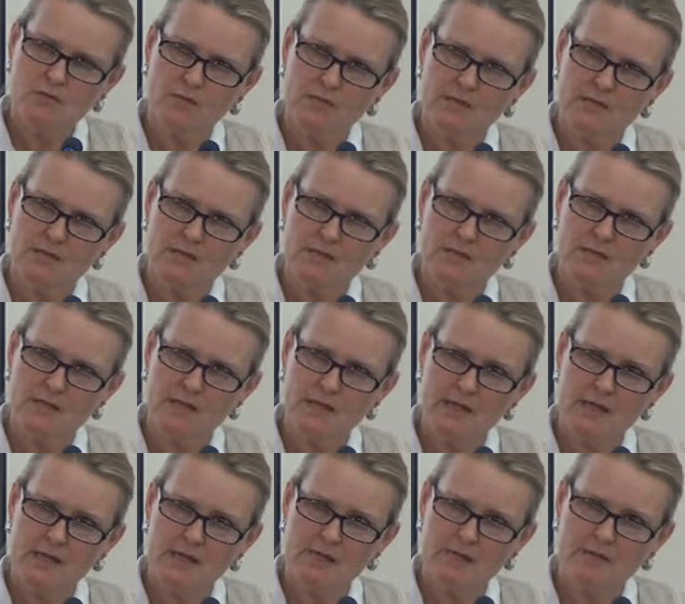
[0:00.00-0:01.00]
what's at
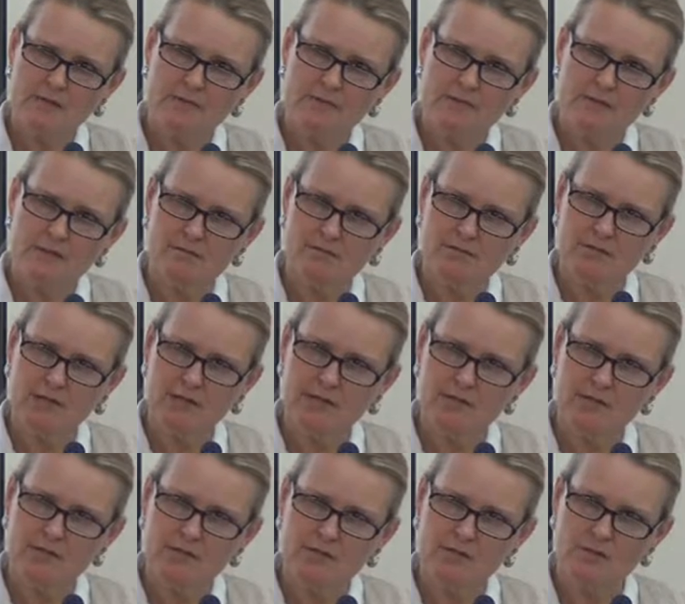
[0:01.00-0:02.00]
stake here is the
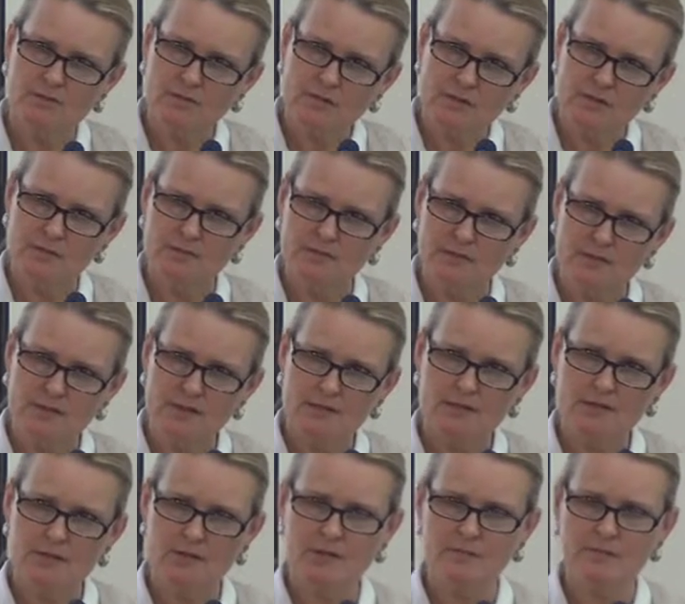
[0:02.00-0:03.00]
relationship, and it's been
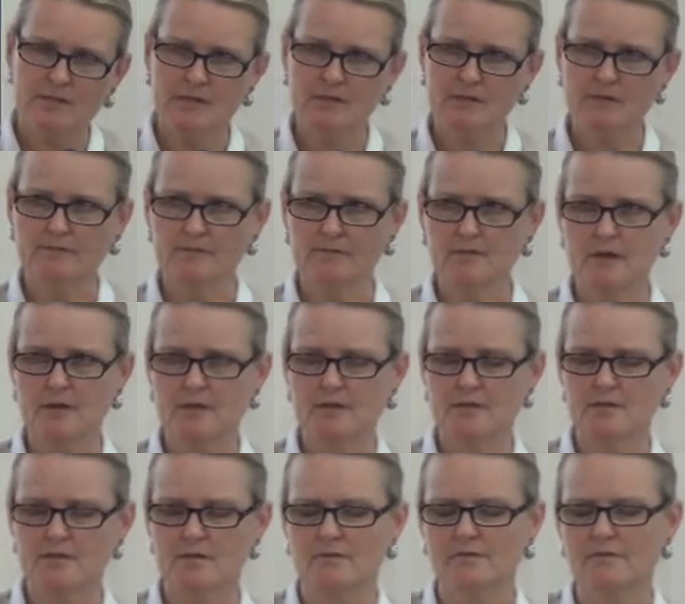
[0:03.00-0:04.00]
touched on by several
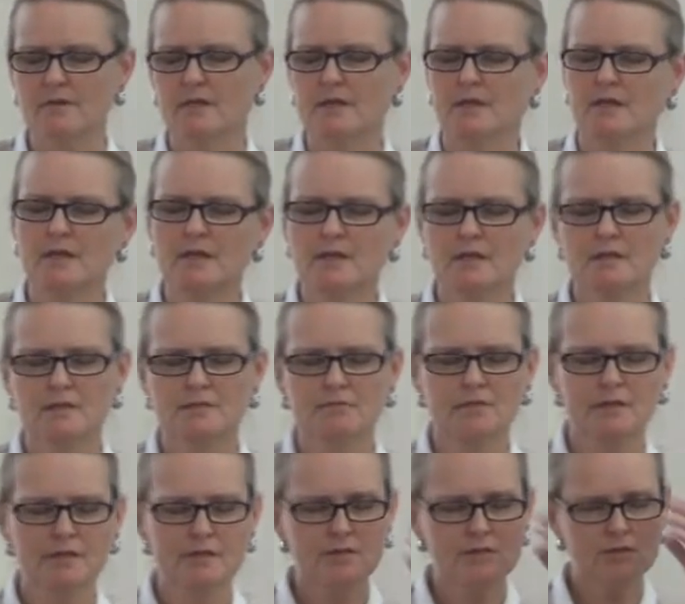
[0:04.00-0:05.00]
colleagues already, the
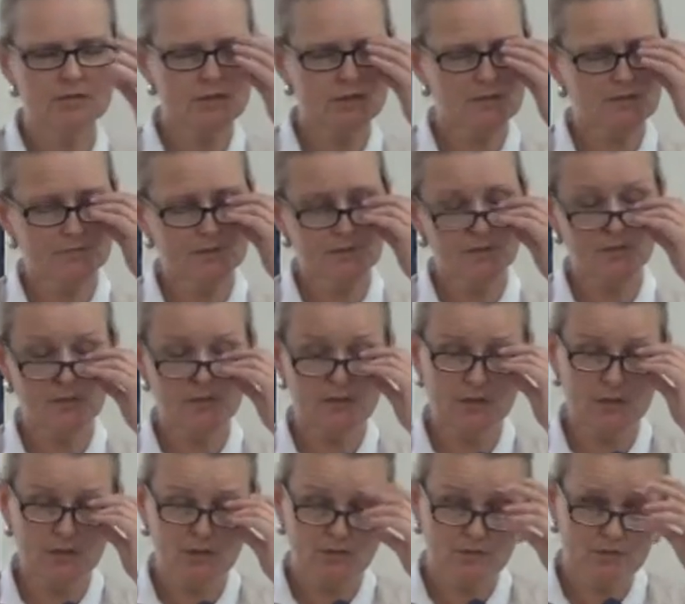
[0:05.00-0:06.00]
relationship
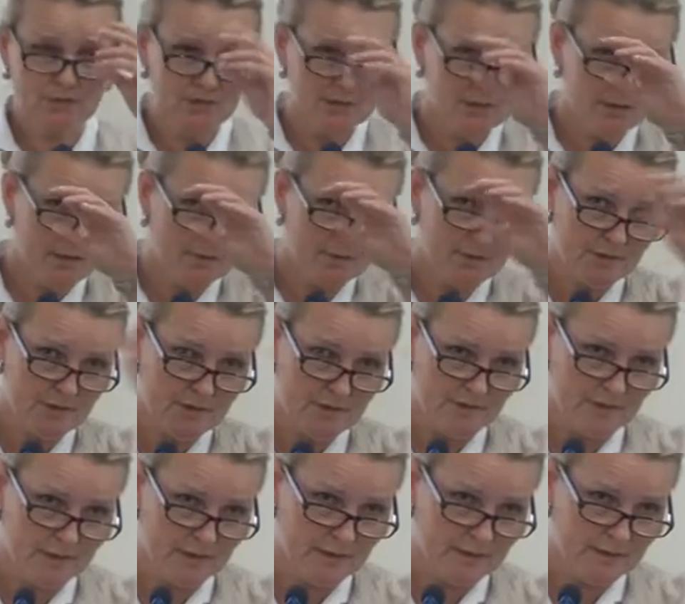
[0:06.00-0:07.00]
between the UN
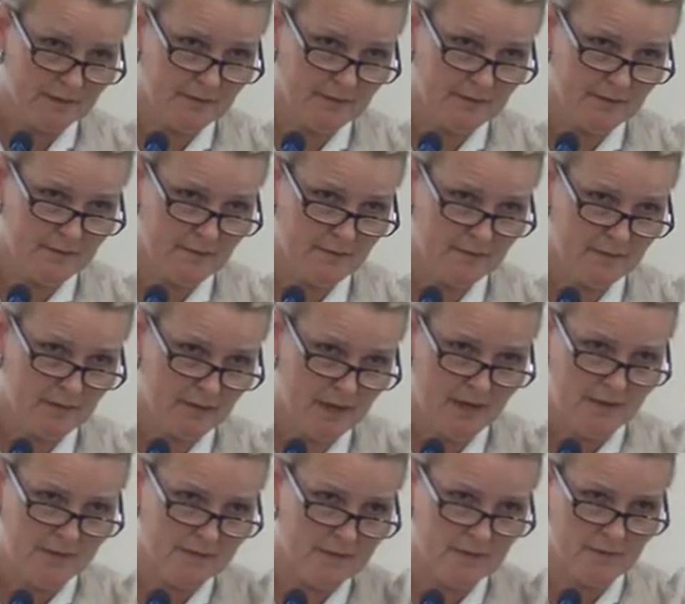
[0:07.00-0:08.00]
Secretariat,
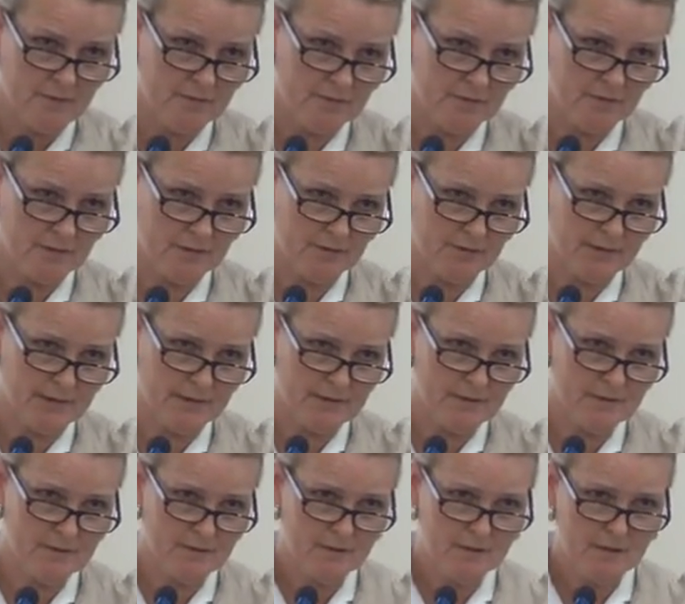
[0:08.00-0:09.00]
us, the
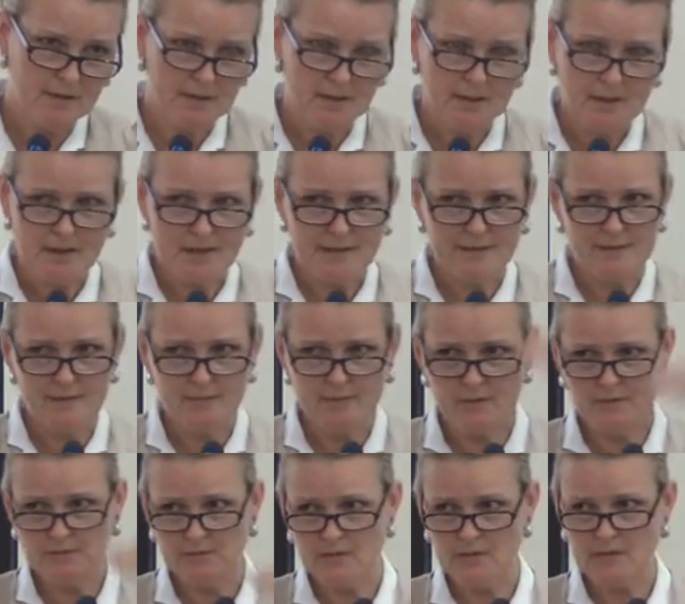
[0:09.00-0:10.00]
bureaucrats, and the
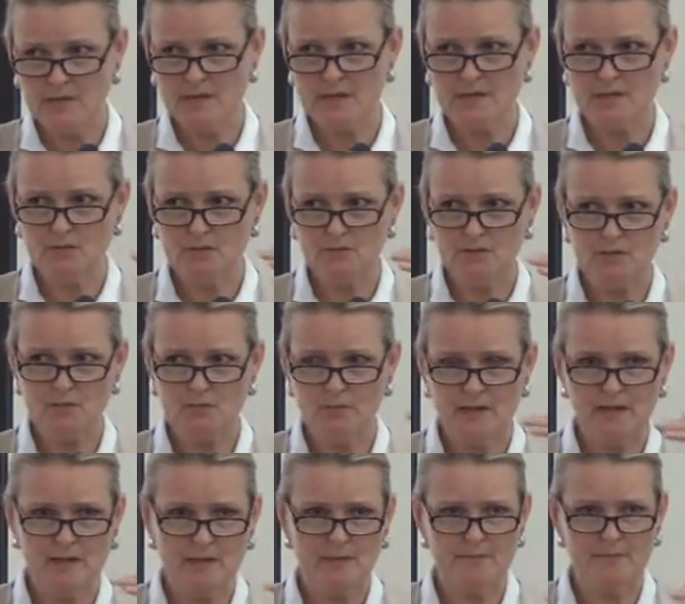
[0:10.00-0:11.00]
member states which
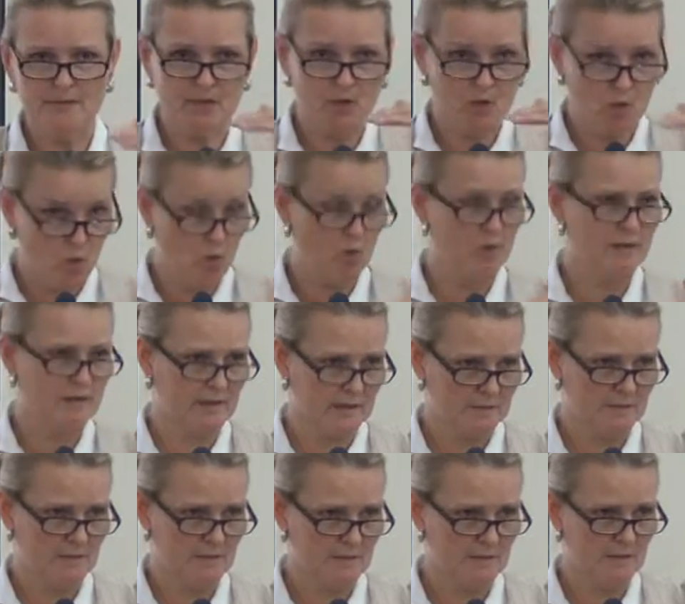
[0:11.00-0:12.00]
make up the
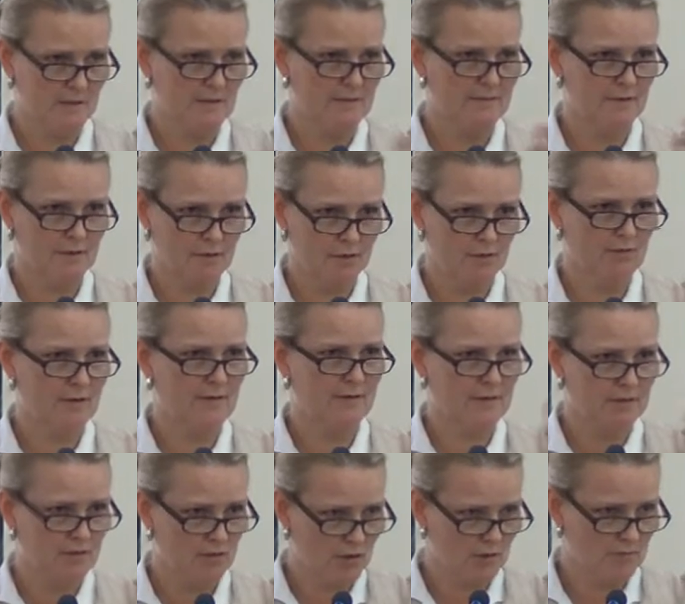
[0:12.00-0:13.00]
organs of the UN,
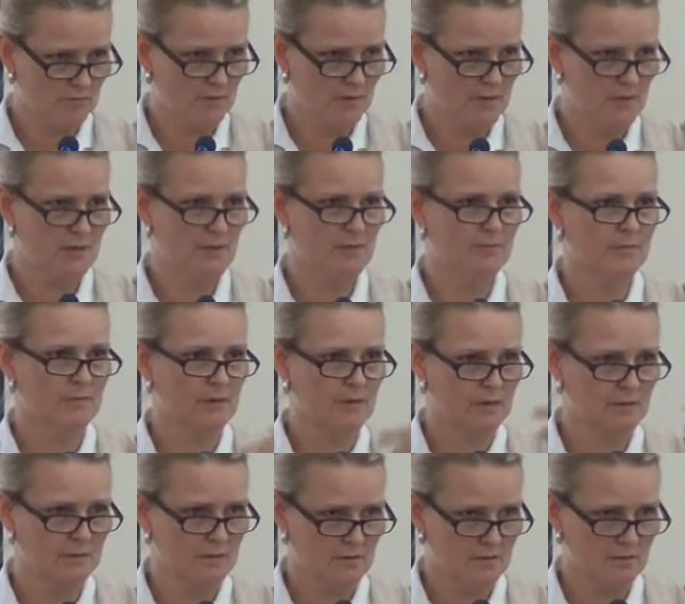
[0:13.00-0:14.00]
the General
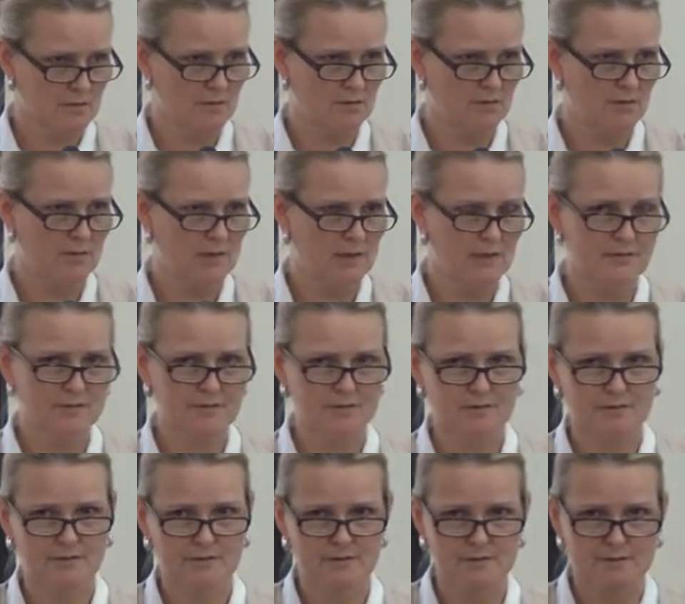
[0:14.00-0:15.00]
Assembly, the Security
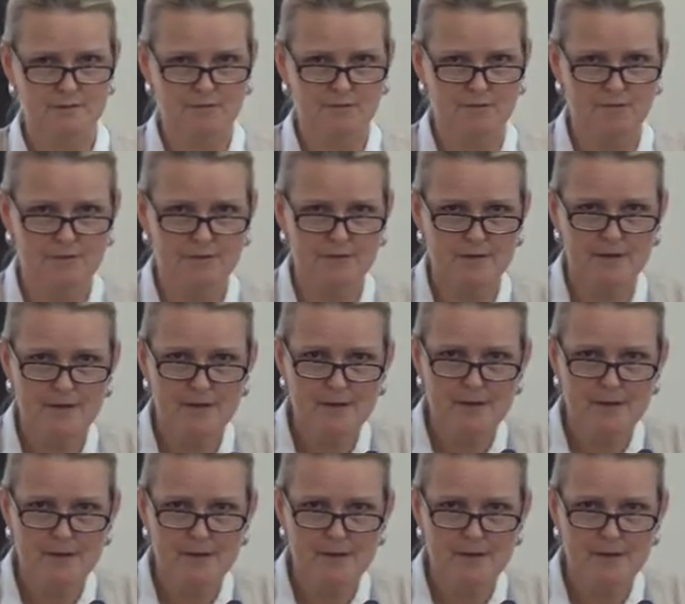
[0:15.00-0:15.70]
Council, and so forth.